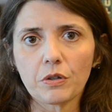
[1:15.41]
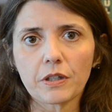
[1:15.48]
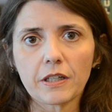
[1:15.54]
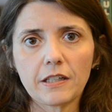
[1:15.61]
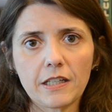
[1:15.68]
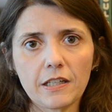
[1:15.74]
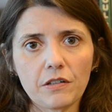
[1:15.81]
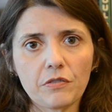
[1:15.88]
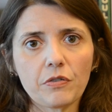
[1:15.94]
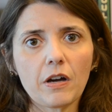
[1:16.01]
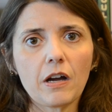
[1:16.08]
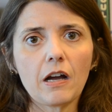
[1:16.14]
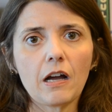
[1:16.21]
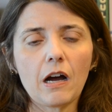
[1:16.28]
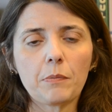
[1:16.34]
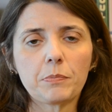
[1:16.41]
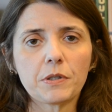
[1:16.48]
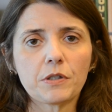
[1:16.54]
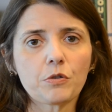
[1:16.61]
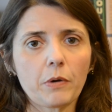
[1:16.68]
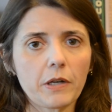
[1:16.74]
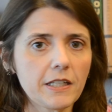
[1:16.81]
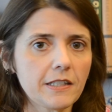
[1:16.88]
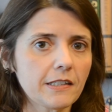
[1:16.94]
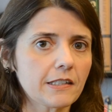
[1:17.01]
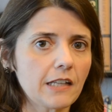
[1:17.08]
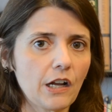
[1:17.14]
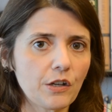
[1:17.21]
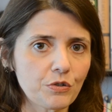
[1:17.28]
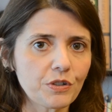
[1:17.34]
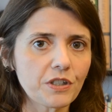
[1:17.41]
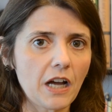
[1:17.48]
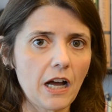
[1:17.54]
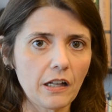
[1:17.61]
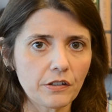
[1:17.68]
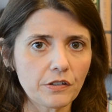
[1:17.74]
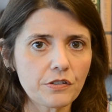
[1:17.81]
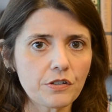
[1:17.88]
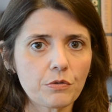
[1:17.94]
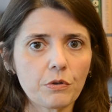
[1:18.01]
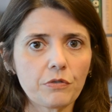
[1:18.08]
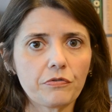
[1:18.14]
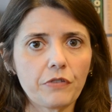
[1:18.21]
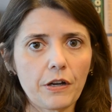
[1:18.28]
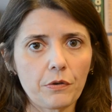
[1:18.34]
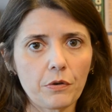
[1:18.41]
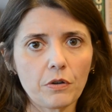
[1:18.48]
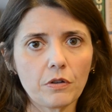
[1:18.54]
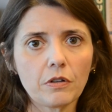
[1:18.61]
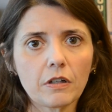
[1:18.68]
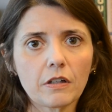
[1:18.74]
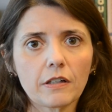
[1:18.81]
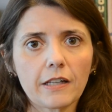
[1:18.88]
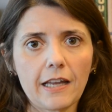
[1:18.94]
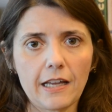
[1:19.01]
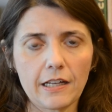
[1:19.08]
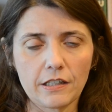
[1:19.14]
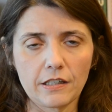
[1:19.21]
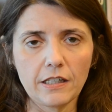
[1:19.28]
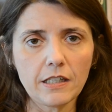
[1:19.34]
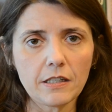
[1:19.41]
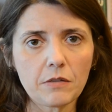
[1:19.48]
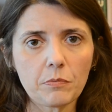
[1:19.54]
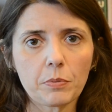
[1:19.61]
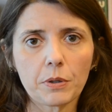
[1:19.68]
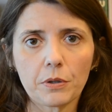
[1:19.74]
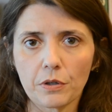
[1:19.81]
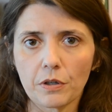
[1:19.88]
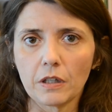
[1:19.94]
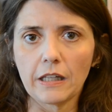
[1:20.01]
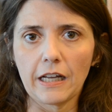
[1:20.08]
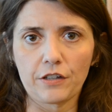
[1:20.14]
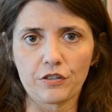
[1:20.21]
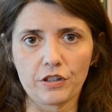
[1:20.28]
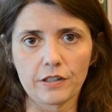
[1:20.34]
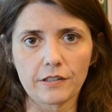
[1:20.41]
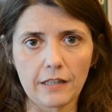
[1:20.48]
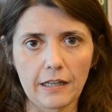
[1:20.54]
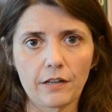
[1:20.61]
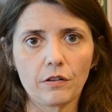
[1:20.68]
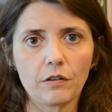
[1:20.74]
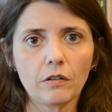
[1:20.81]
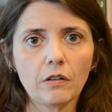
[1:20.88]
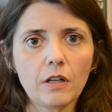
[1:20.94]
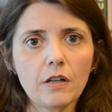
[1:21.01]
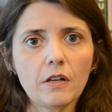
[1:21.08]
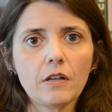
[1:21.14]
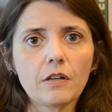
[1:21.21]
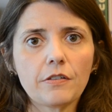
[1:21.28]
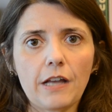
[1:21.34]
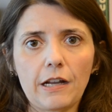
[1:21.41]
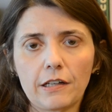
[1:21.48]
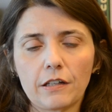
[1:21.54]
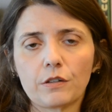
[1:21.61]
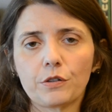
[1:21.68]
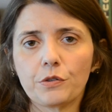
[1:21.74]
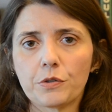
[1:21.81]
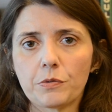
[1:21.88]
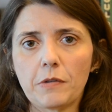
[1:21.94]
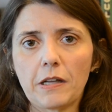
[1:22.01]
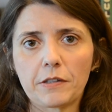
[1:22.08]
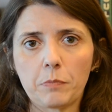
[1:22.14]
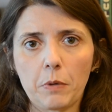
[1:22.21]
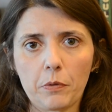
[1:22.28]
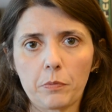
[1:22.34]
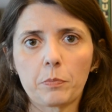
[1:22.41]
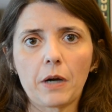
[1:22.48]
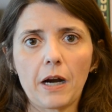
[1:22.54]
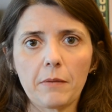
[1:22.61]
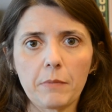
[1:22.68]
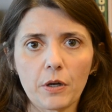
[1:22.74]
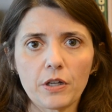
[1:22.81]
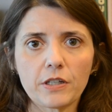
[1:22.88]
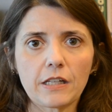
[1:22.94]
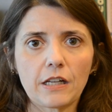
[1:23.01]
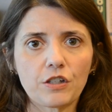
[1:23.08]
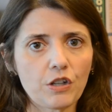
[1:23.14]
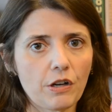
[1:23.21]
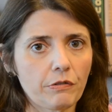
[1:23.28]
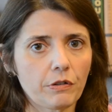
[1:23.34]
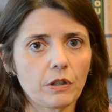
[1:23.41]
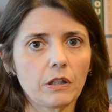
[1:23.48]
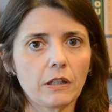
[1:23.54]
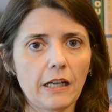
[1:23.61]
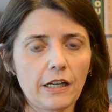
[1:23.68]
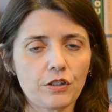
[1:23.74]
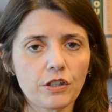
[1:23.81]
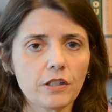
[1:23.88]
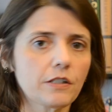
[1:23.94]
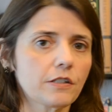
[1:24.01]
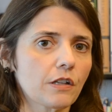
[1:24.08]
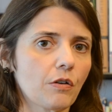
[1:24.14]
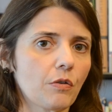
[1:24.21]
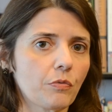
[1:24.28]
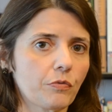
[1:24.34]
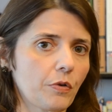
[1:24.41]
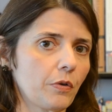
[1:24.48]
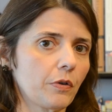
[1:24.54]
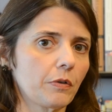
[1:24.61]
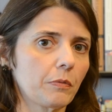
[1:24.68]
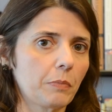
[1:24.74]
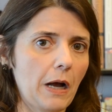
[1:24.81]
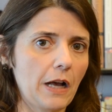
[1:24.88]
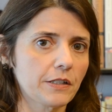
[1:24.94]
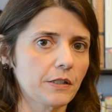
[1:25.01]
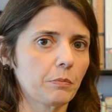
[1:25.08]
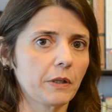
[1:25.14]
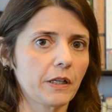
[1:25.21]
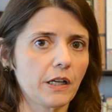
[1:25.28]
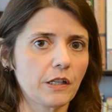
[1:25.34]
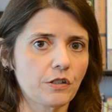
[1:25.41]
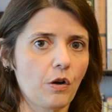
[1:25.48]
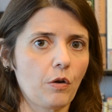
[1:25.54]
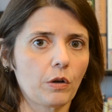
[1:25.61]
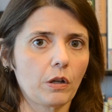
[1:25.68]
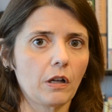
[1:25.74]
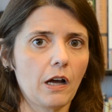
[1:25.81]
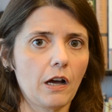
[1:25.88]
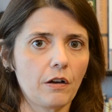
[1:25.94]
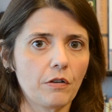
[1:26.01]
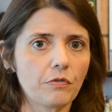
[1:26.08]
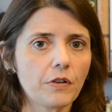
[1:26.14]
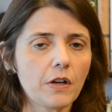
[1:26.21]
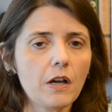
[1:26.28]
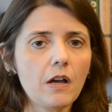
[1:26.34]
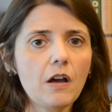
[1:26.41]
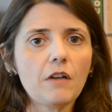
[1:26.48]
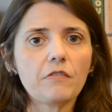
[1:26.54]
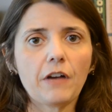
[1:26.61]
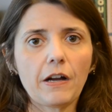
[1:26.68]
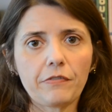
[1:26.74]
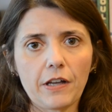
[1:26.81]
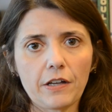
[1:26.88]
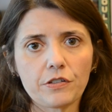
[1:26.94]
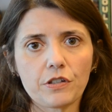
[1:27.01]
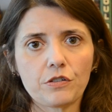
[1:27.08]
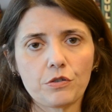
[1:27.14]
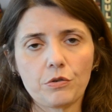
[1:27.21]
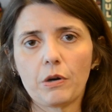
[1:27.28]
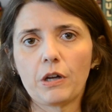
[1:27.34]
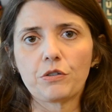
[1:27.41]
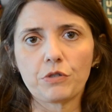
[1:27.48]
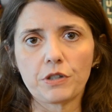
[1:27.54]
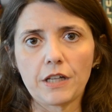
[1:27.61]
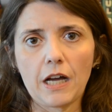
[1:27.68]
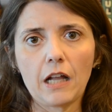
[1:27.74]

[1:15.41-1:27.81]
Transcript: can give up to $2,600 to a federal candidate per election cycle. That includes, that's both primaries and general elections, so for possibly a total of $5,200.